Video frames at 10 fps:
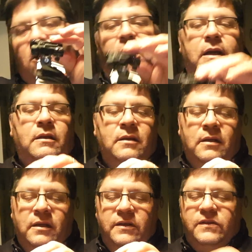on,
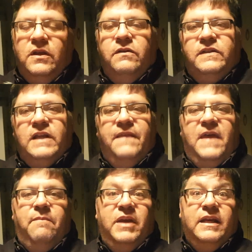so it's not
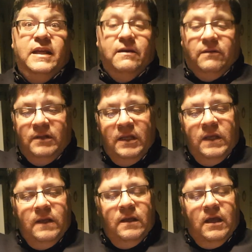that big a deal.
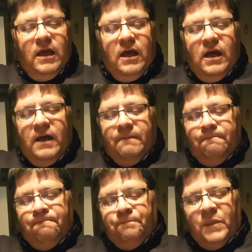
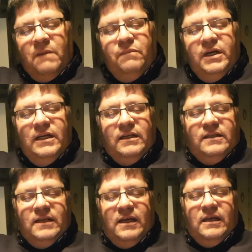But
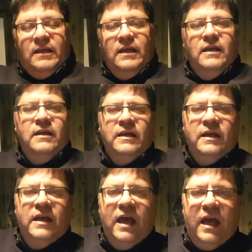
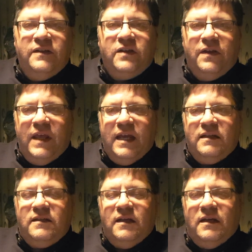I saw
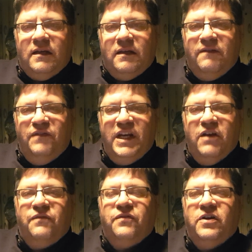that video
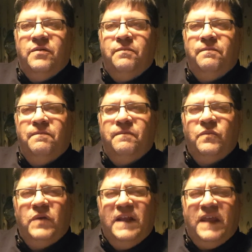from,
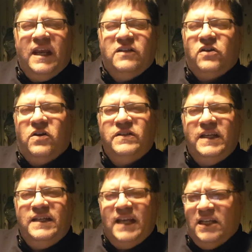I think it's RC
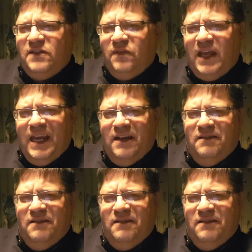Test Flight.